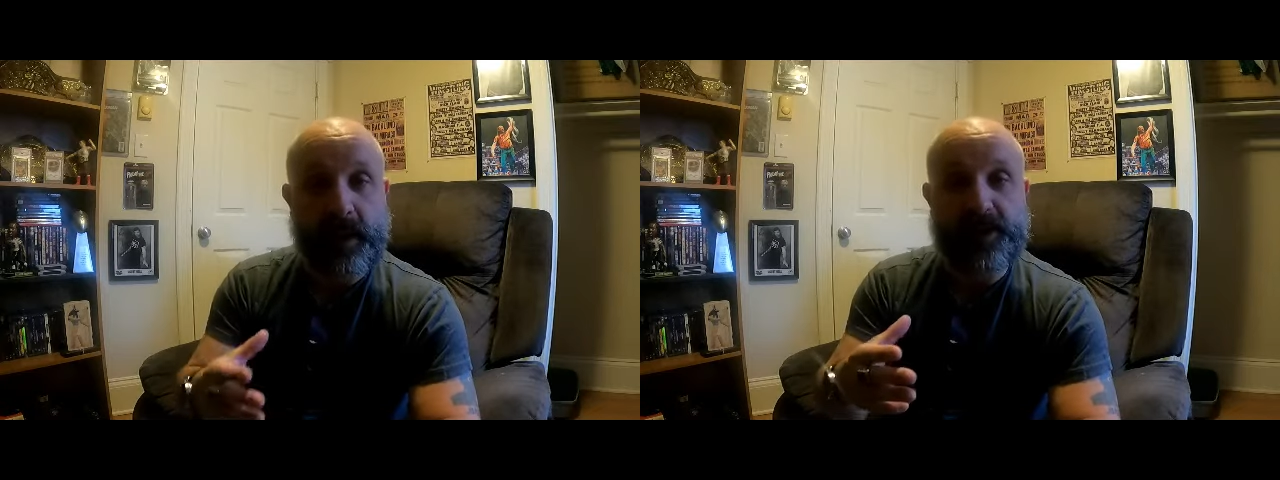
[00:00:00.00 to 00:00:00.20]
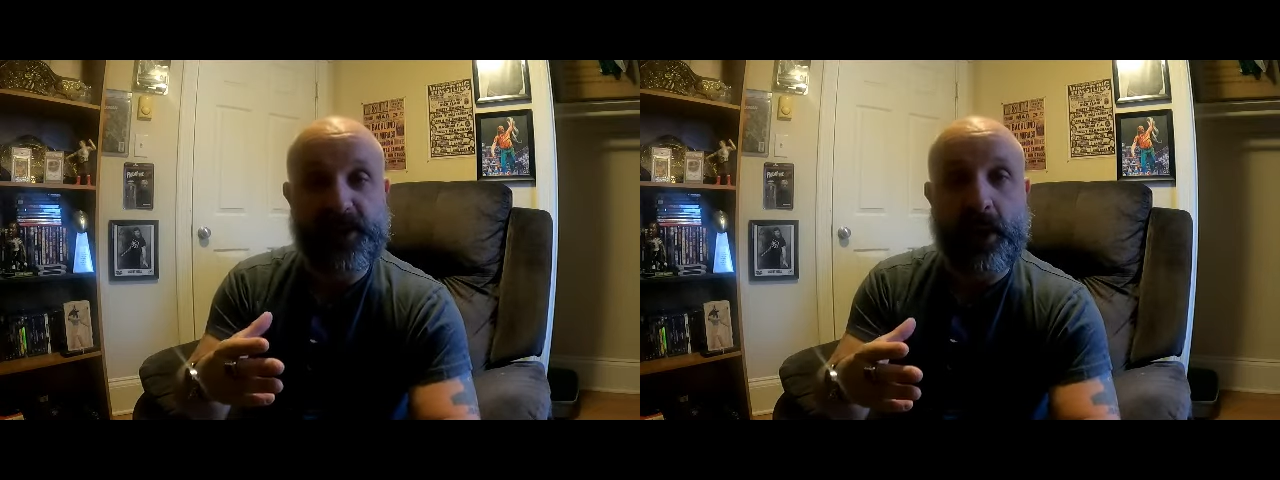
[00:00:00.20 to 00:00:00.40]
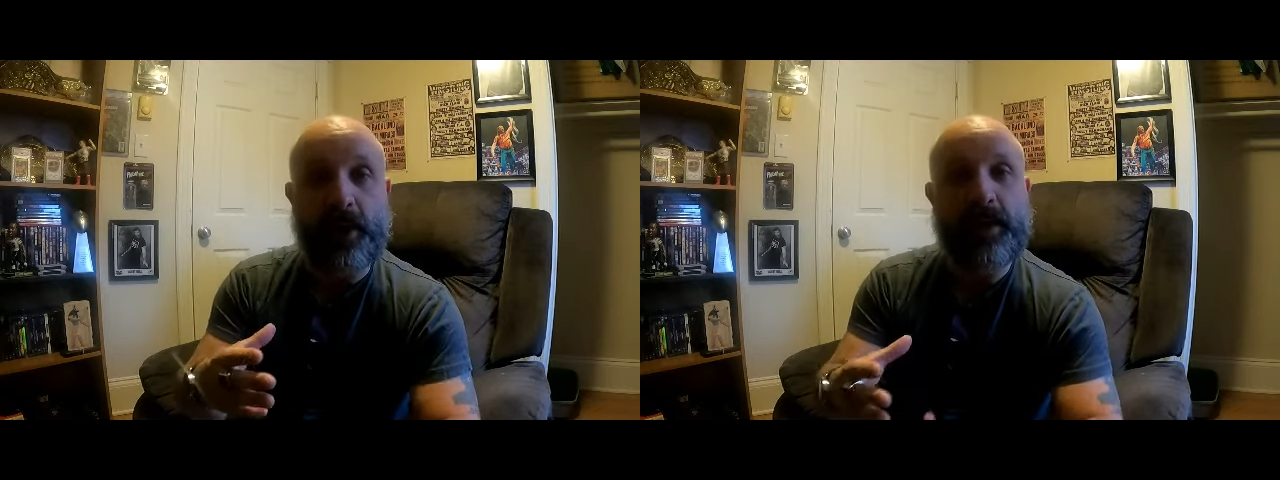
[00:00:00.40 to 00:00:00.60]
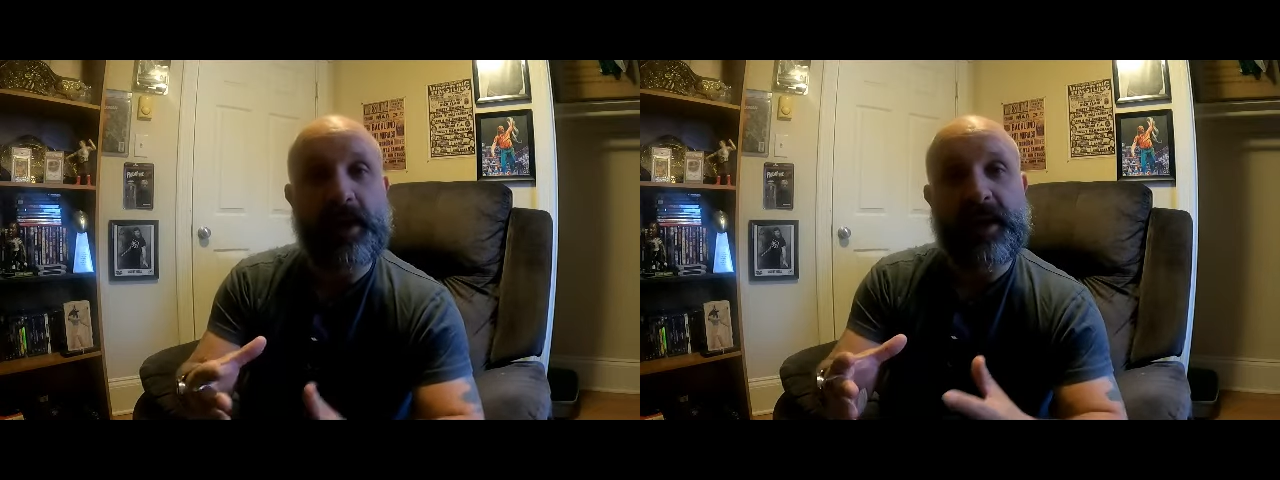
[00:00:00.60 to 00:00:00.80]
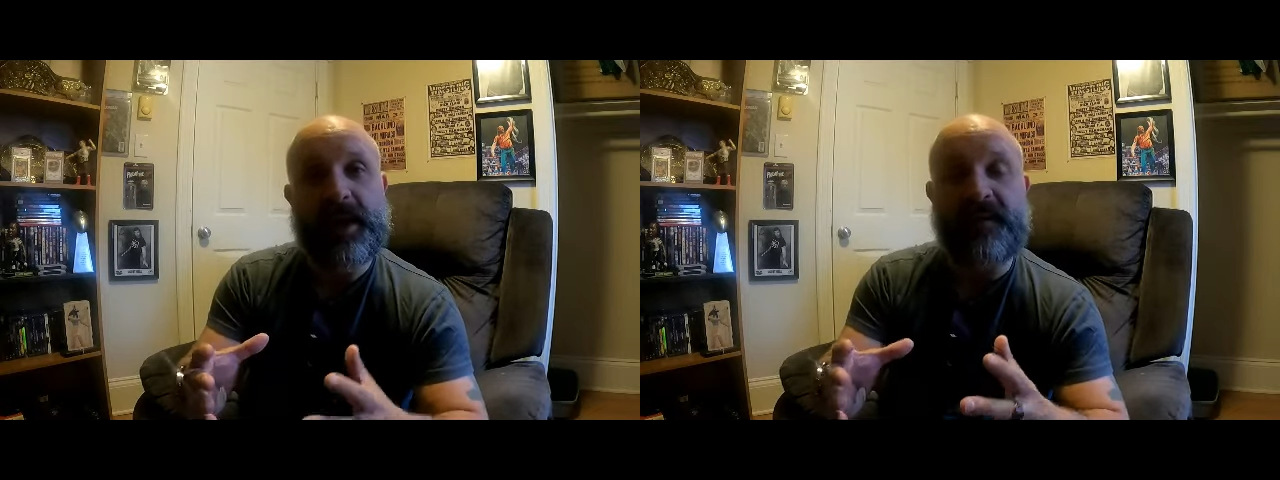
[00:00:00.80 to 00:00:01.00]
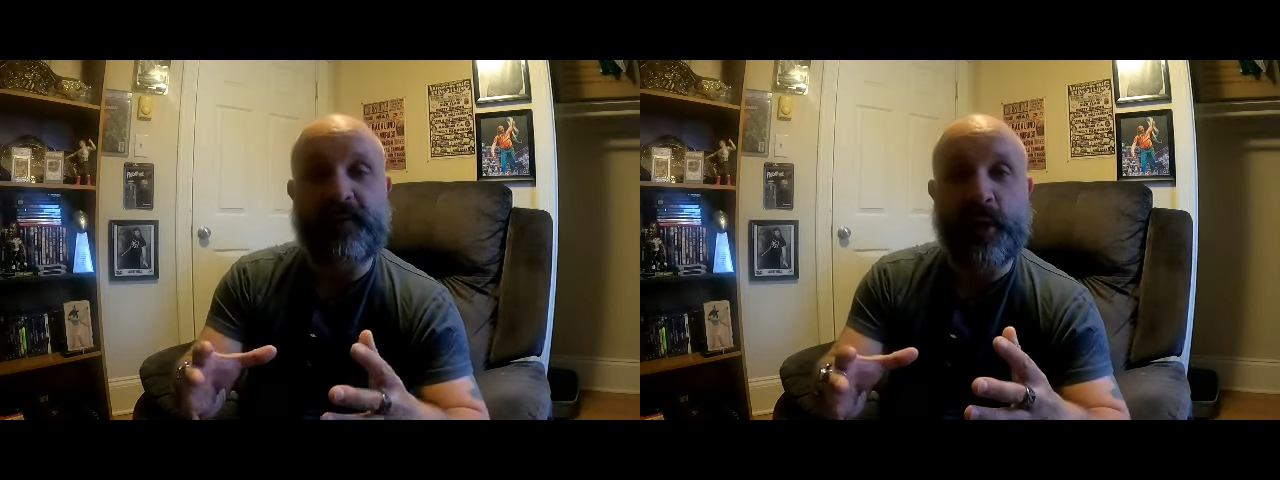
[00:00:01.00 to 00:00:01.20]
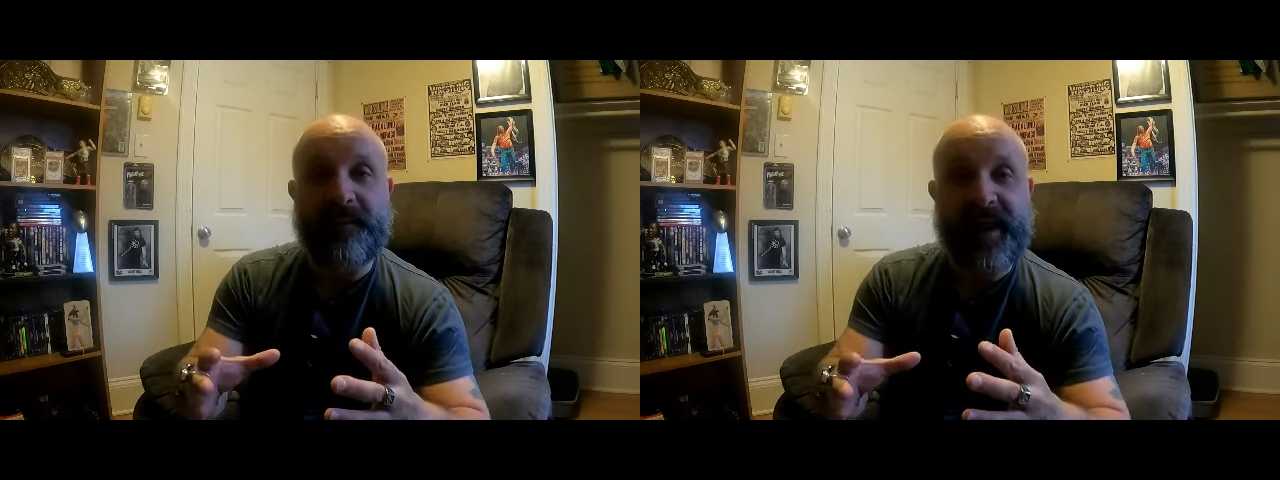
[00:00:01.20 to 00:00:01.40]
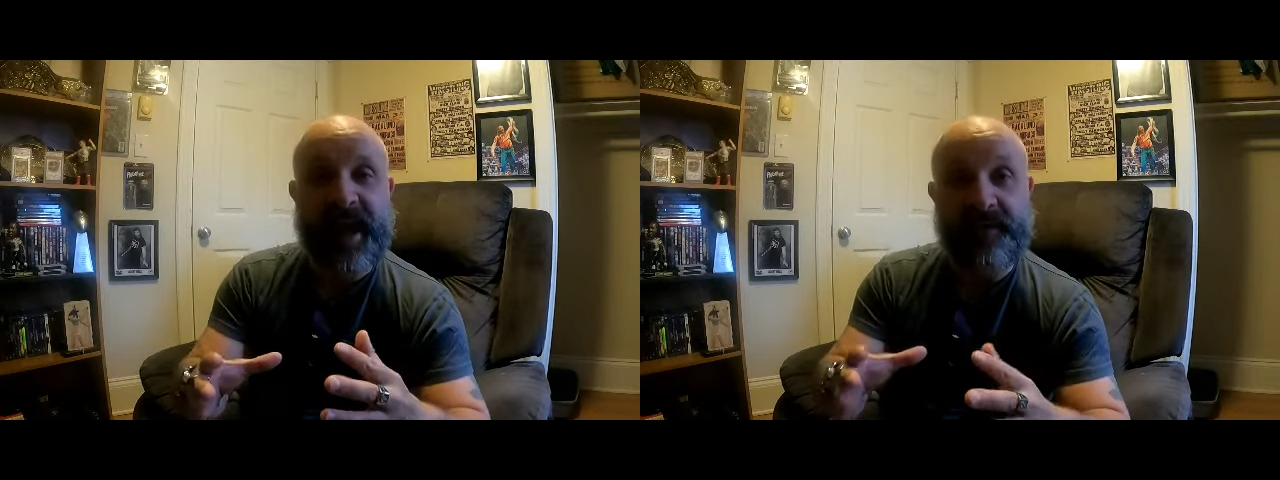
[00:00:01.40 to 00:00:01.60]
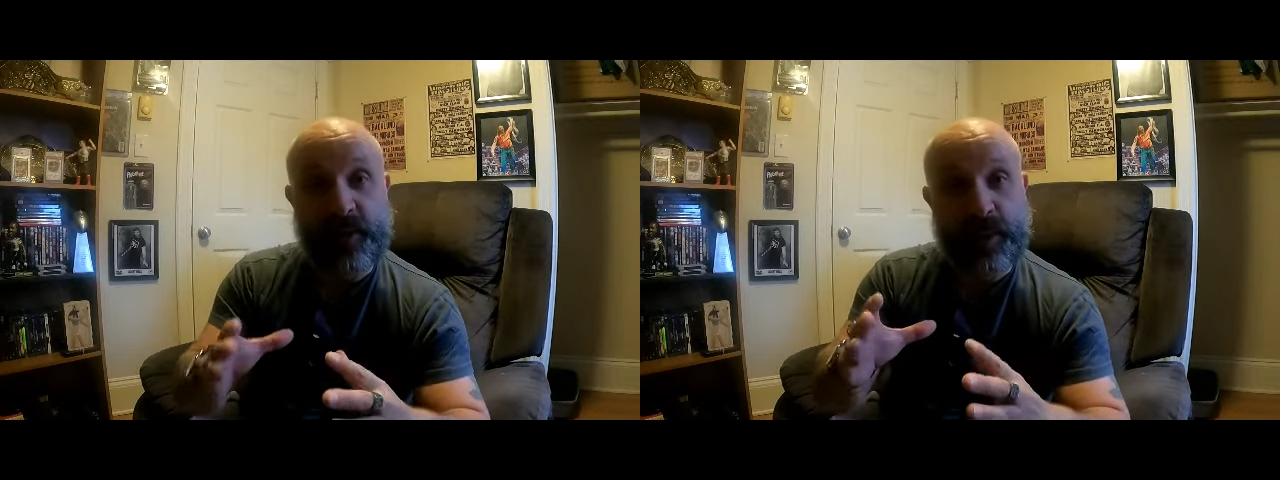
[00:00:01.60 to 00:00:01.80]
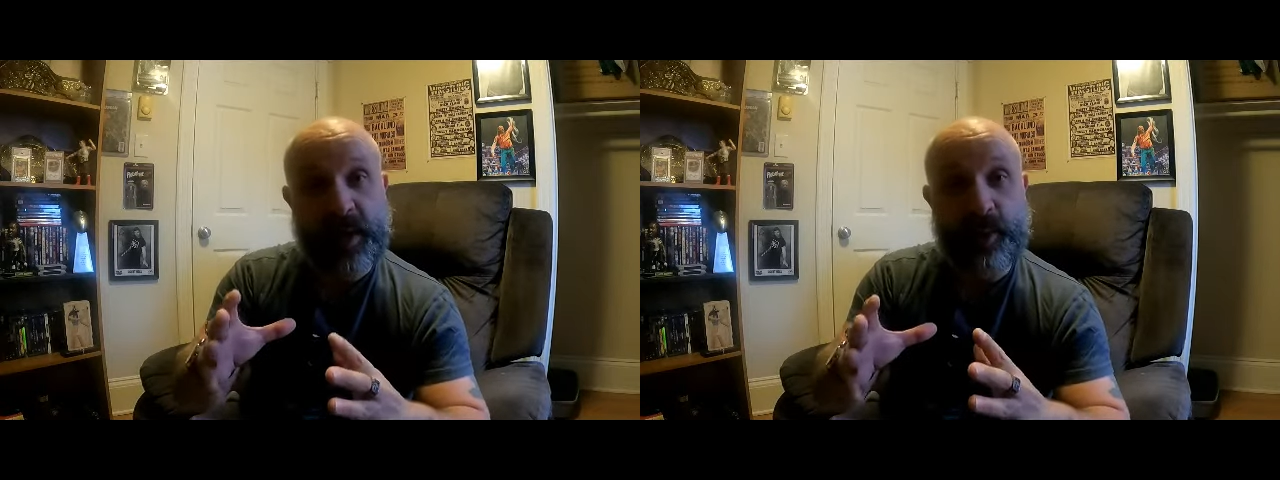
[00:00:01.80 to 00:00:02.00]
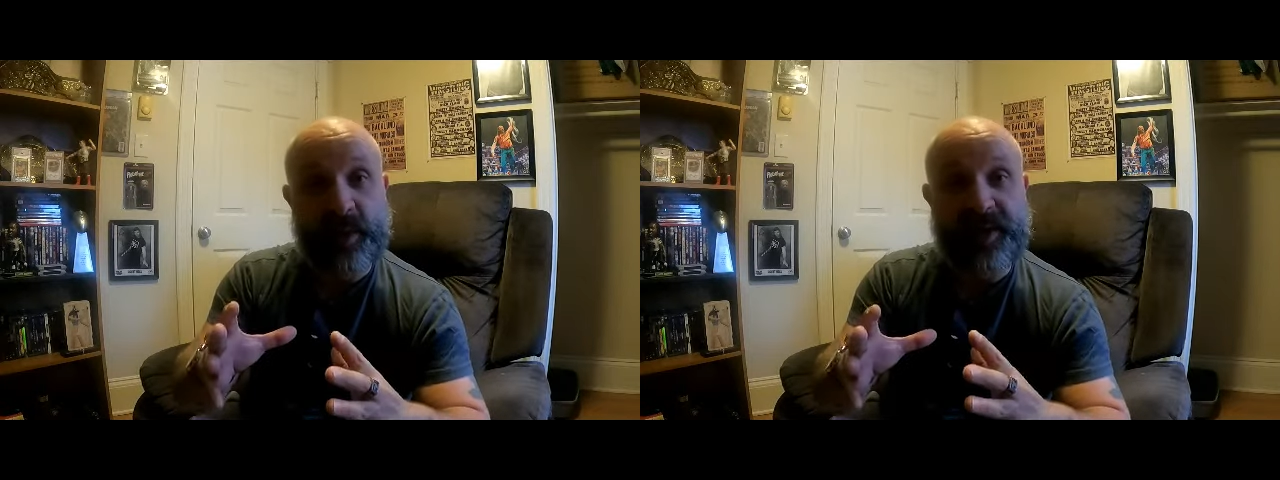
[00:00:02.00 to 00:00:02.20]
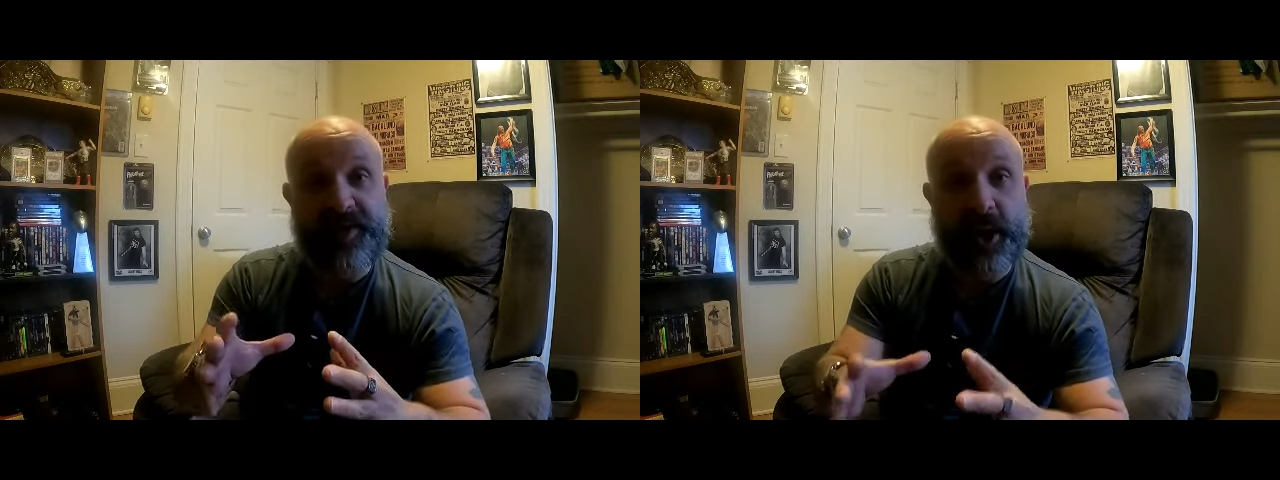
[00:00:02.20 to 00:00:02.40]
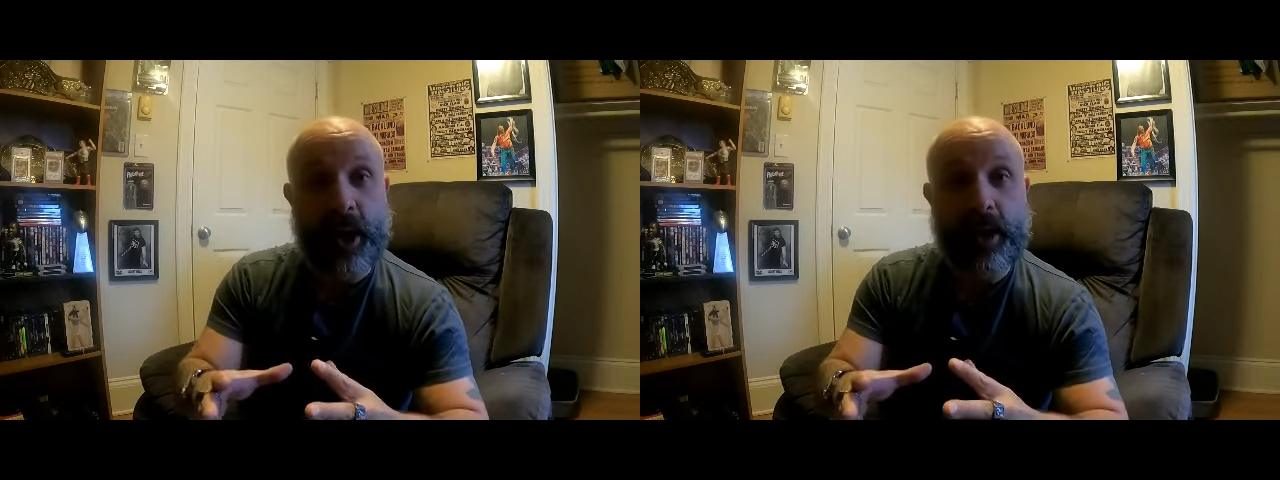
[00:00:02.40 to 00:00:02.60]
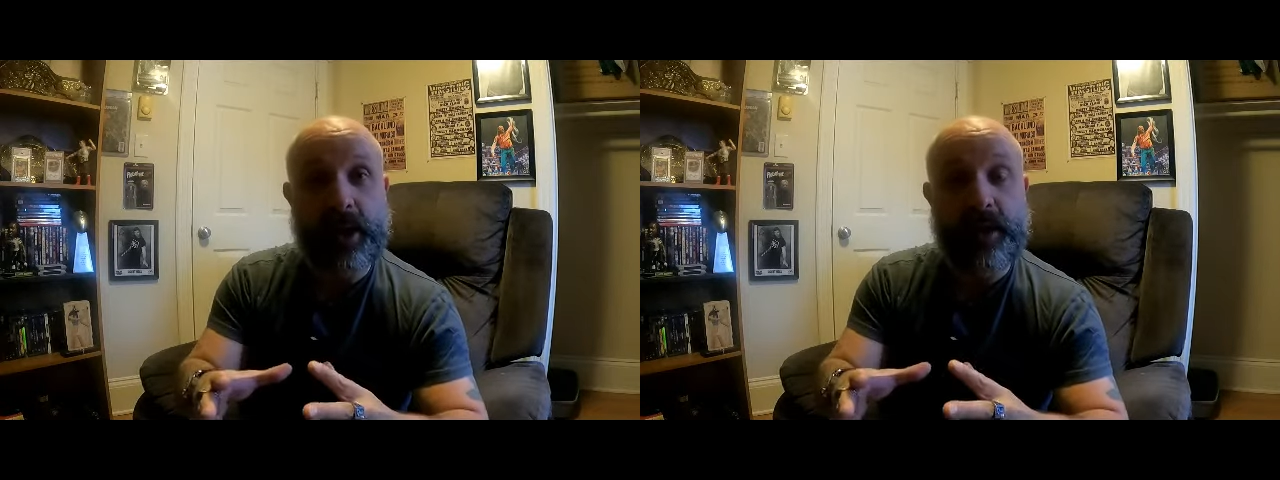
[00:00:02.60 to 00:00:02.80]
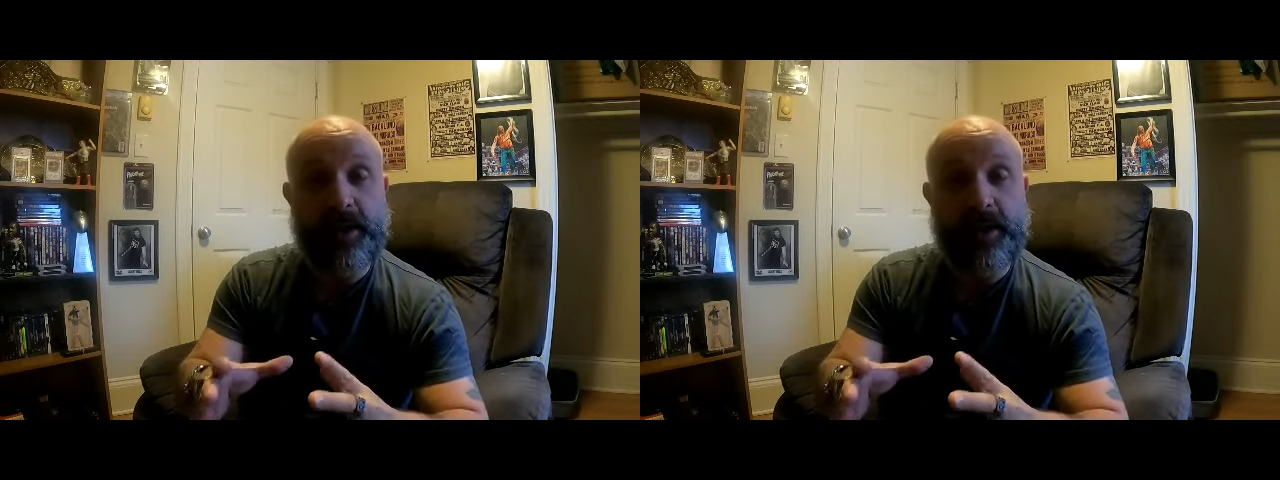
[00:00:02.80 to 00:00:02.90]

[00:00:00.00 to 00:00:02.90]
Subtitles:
So if you're a fan of the really dark